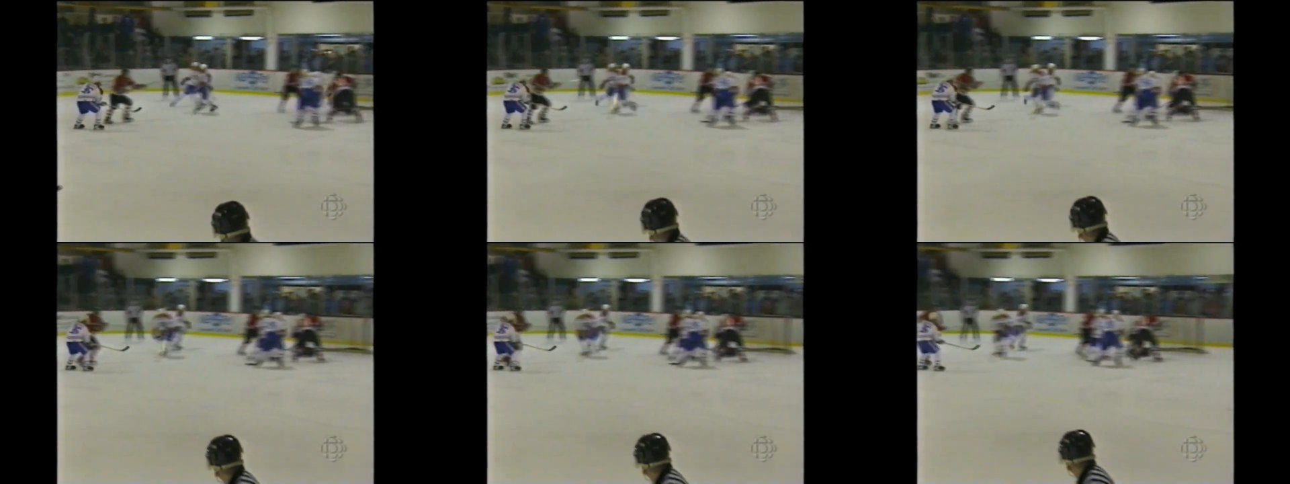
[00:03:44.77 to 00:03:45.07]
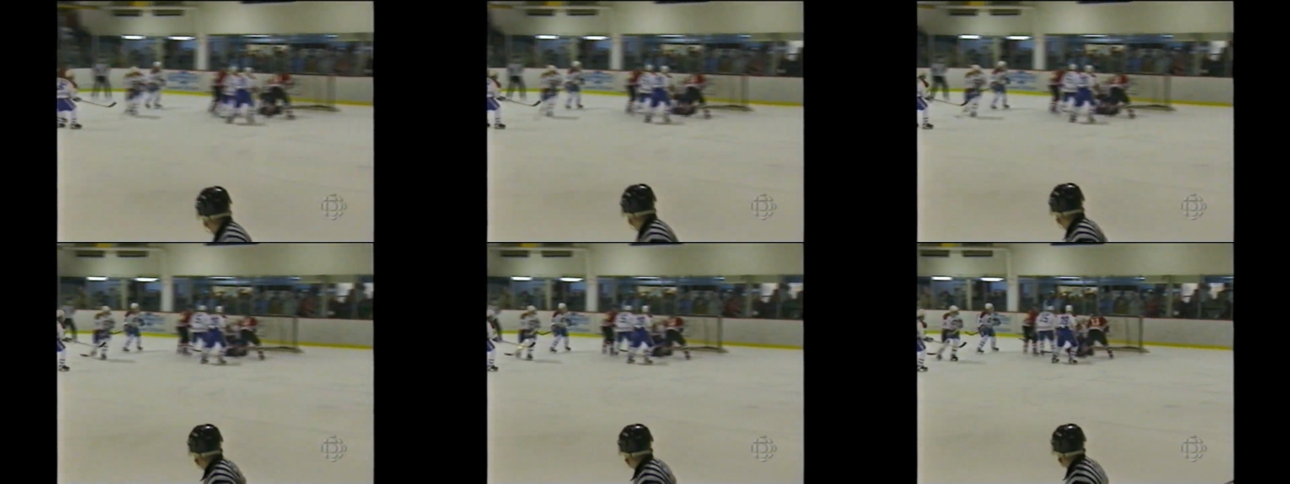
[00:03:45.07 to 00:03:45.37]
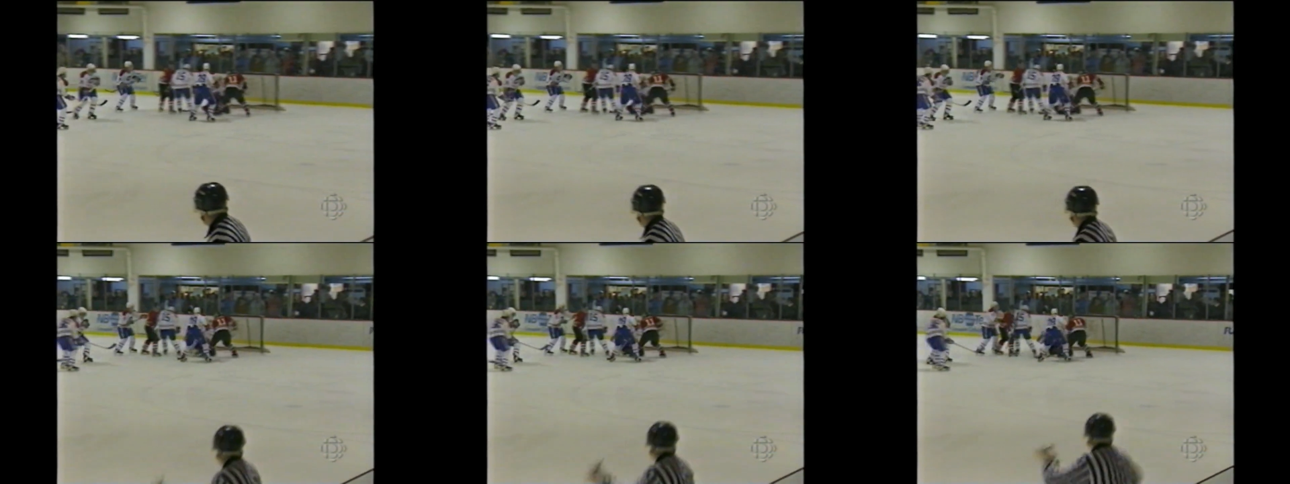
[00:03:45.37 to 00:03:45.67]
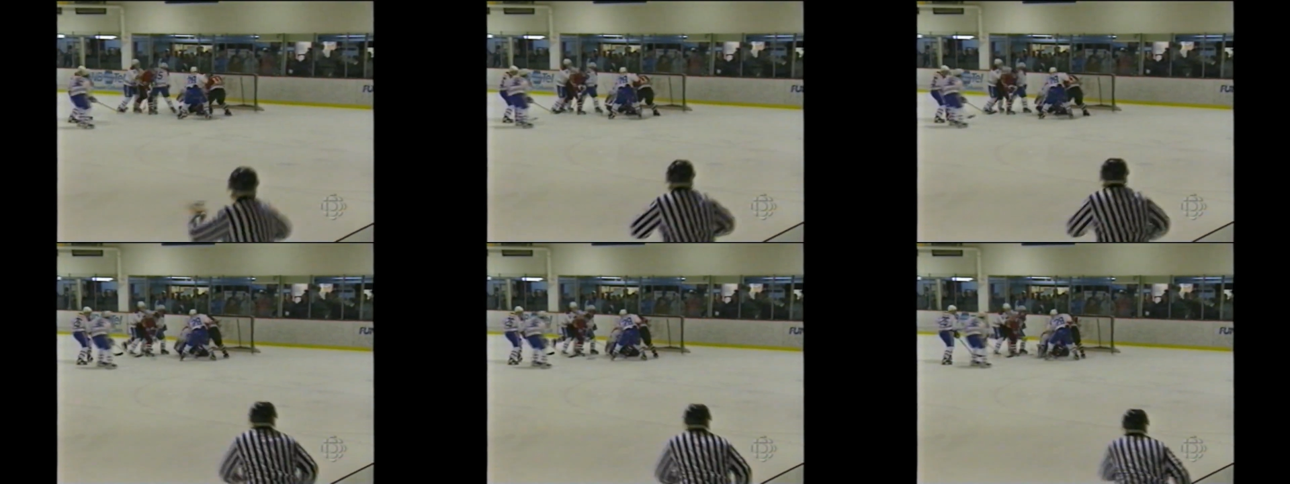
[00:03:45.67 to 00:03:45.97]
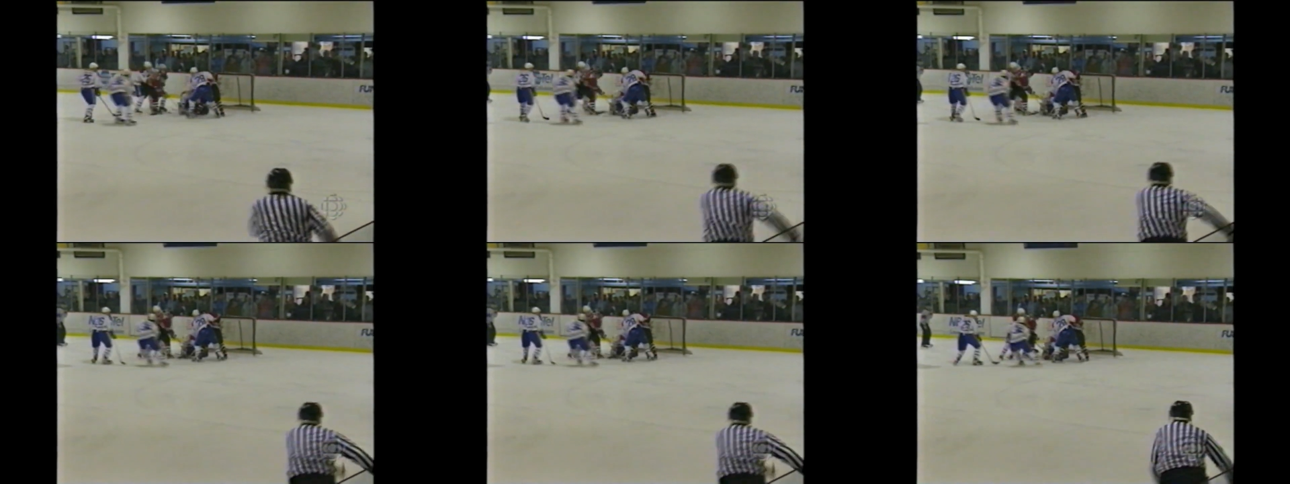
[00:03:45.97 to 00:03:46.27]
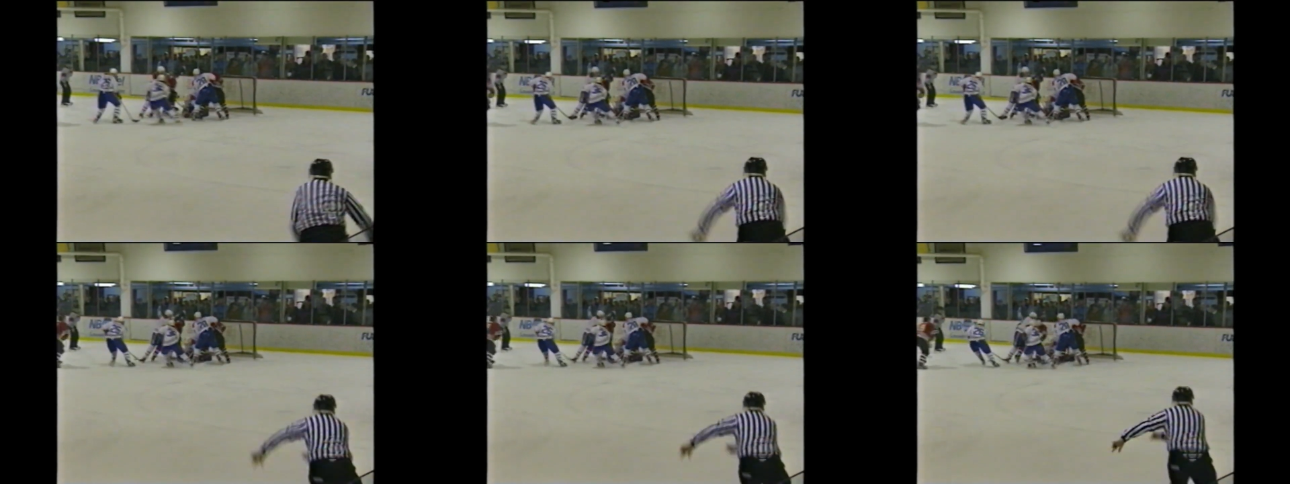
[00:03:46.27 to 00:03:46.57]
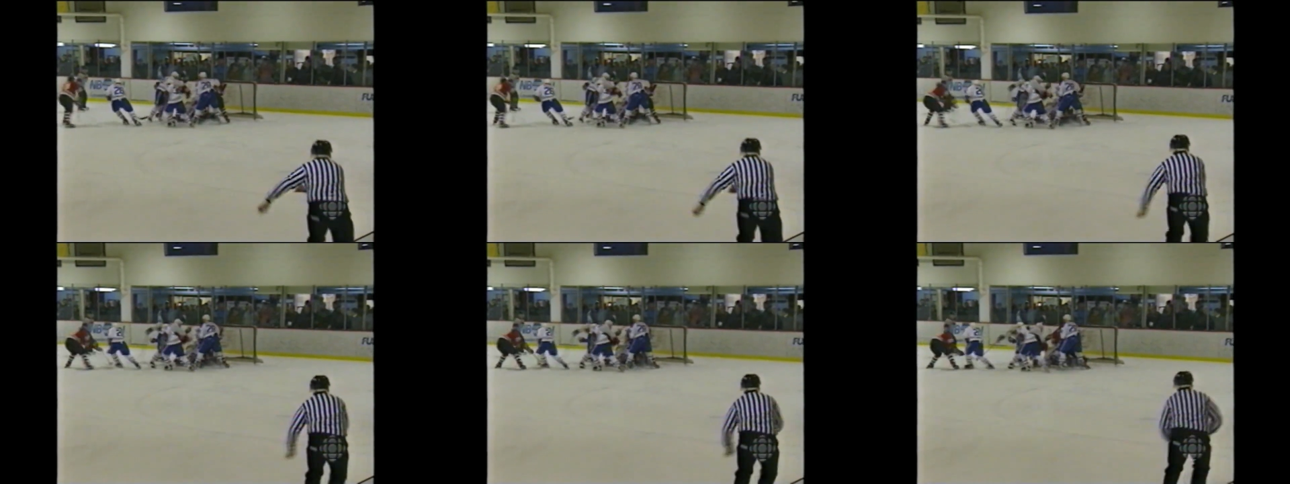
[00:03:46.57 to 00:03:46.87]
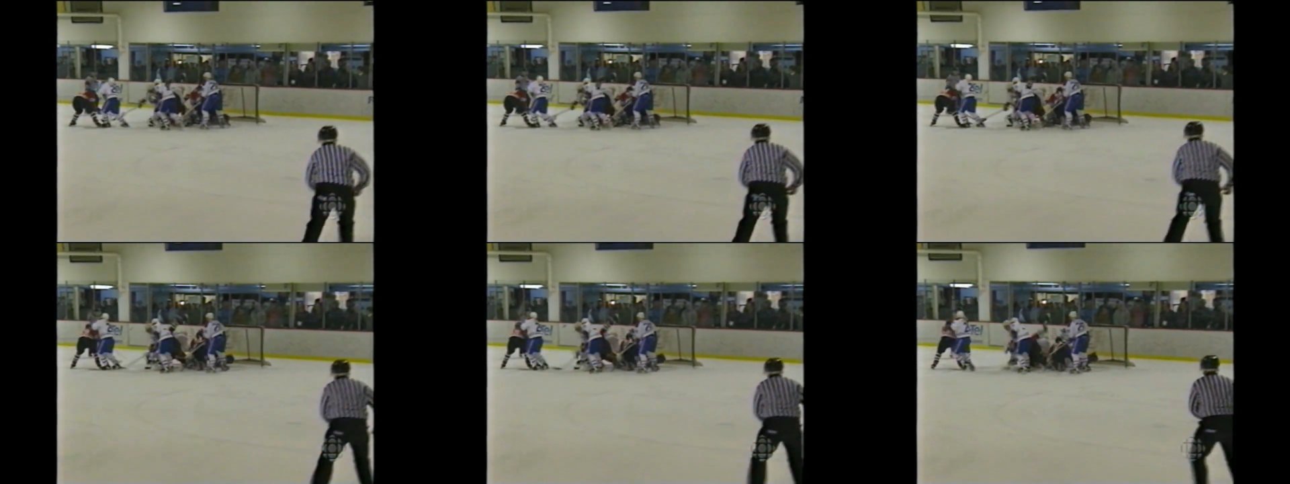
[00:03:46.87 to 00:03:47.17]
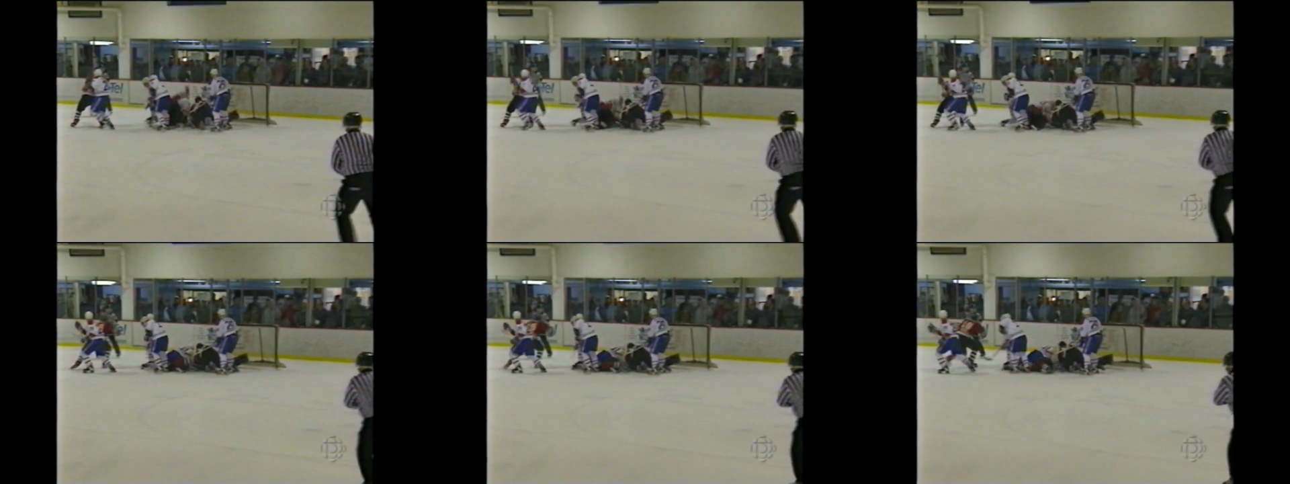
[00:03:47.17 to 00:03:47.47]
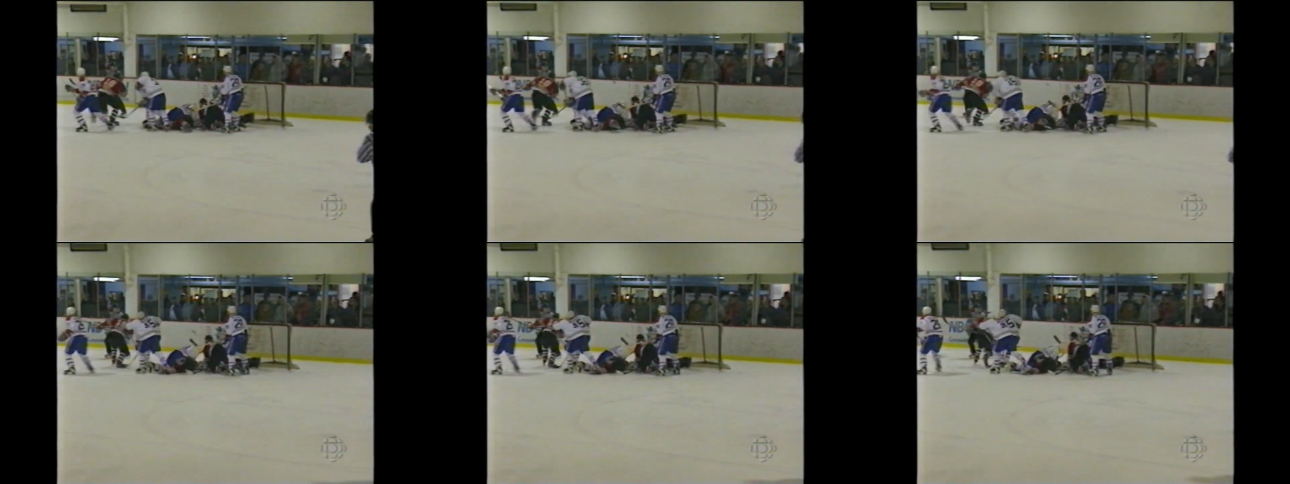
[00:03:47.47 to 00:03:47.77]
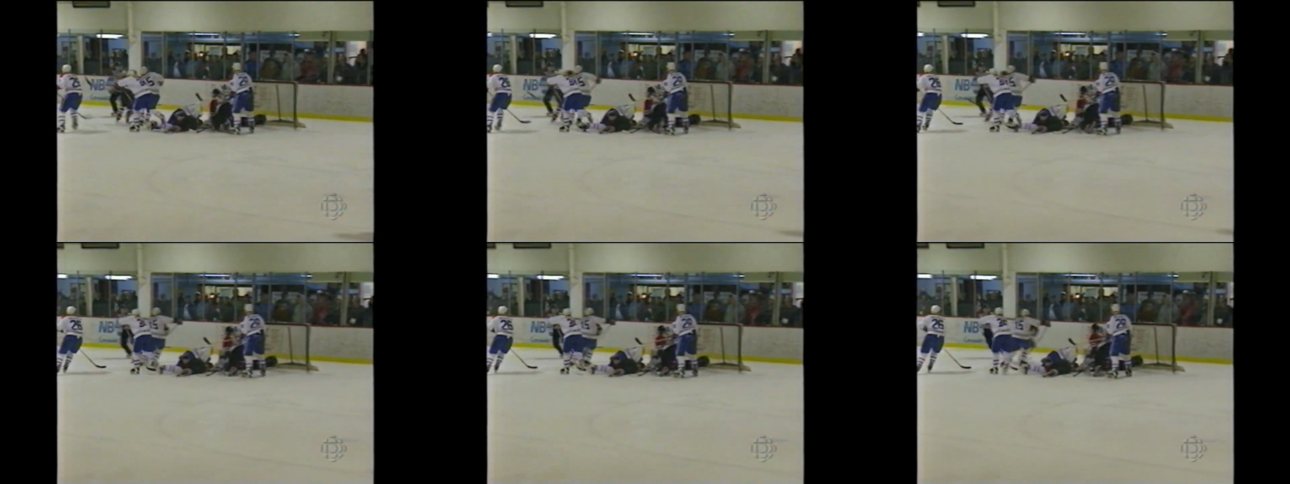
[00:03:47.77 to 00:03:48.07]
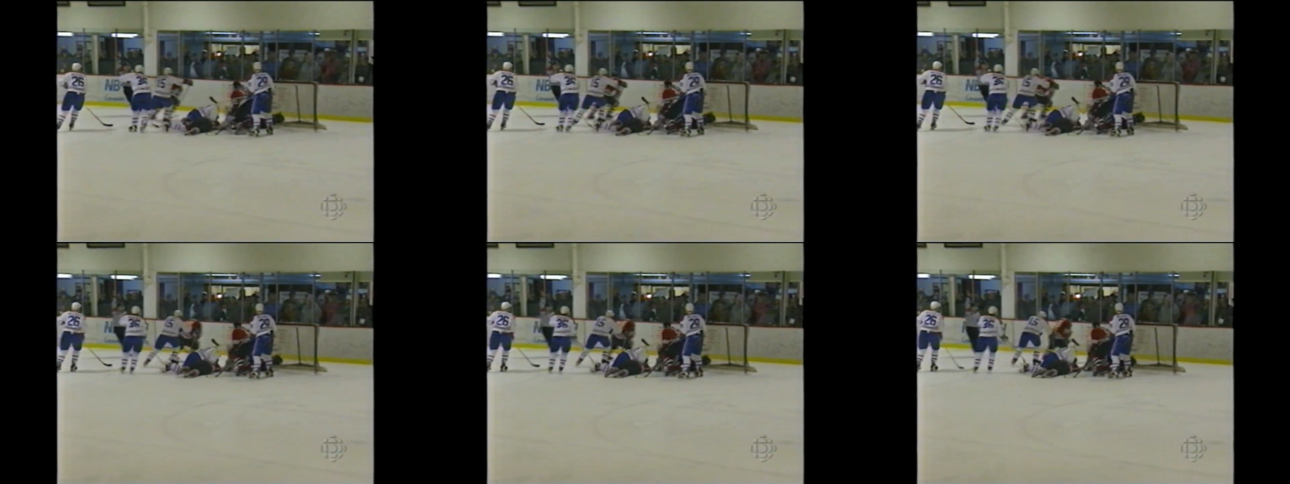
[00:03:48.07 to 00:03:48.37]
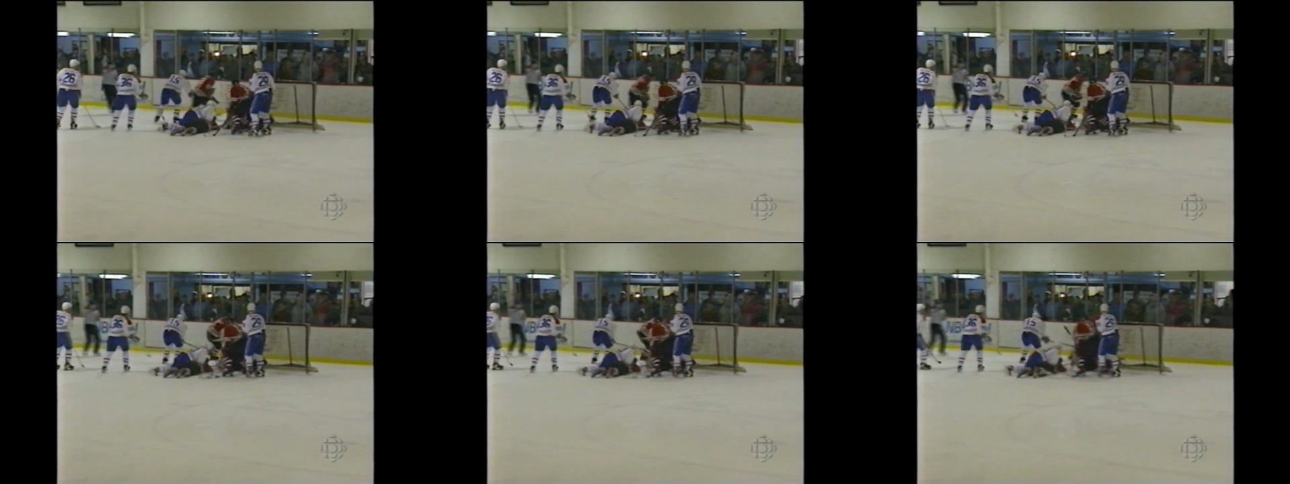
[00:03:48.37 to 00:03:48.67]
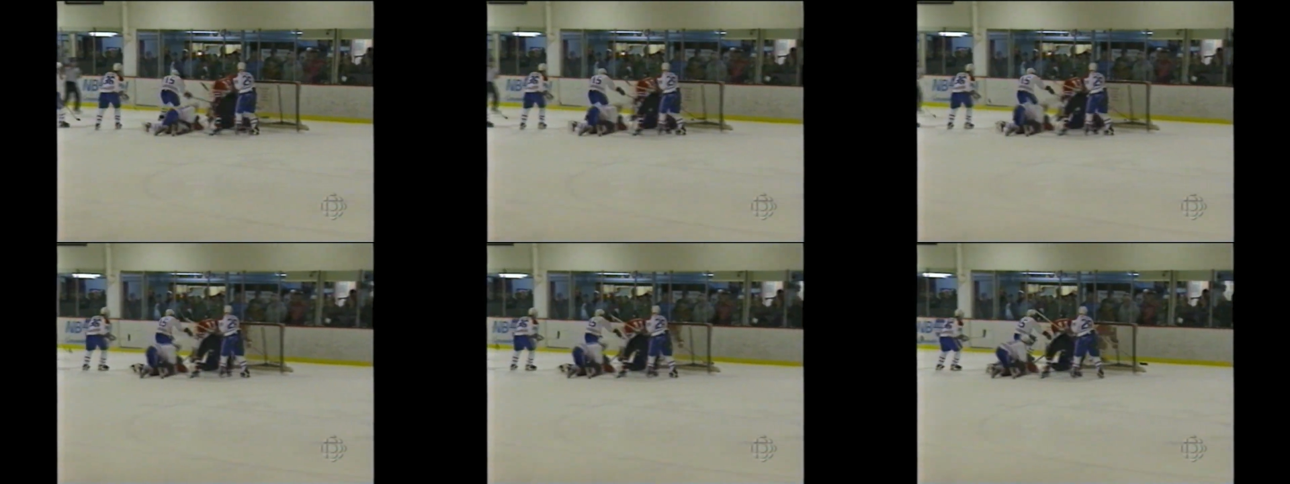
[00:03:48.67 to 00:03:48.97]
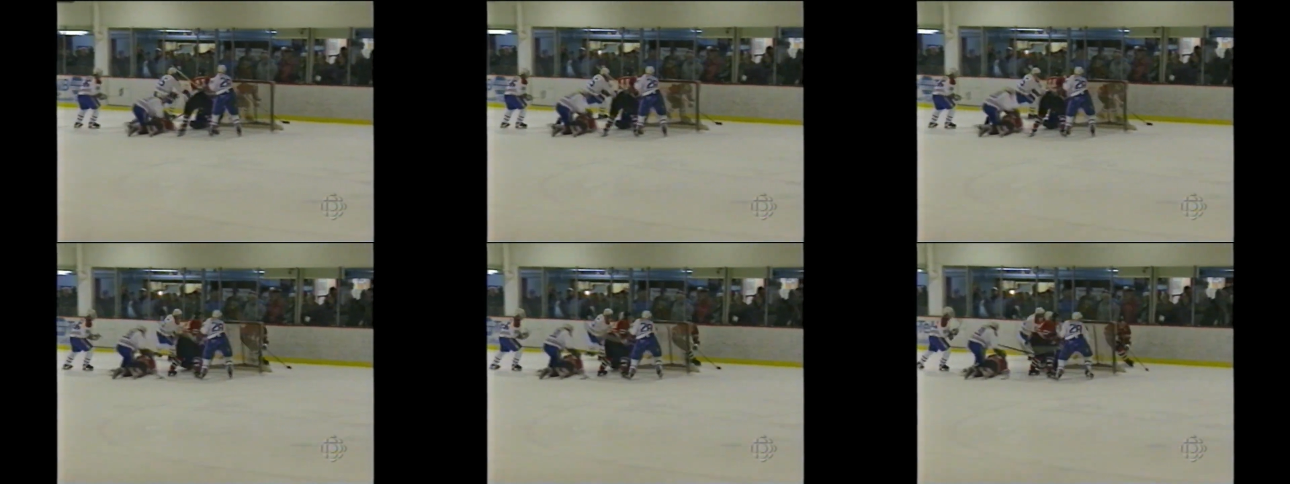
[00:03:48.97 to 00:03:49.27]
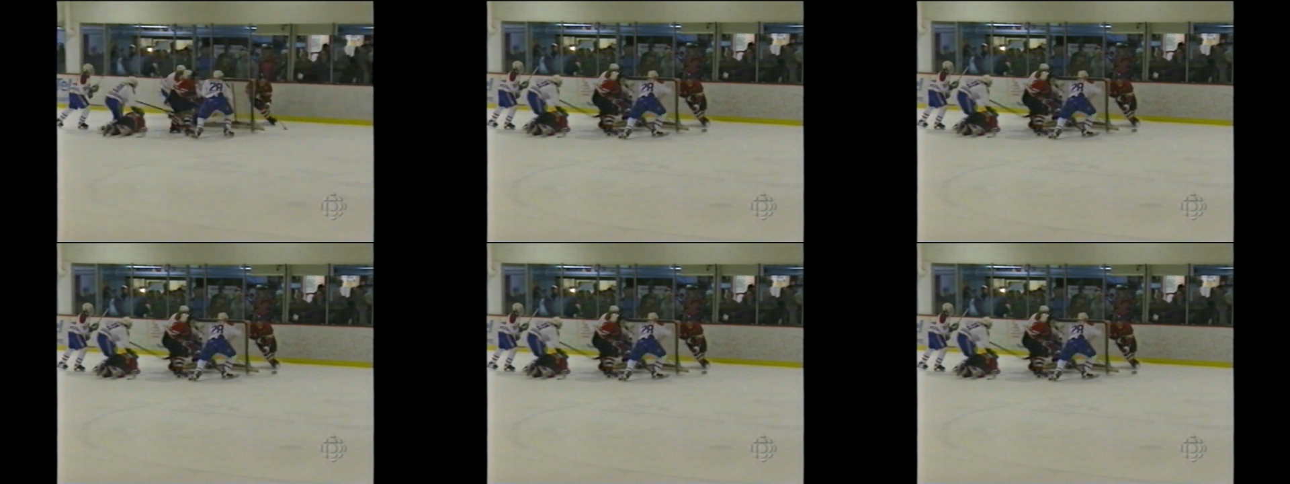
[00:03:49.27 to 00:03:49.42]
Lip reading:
(no speaker visible)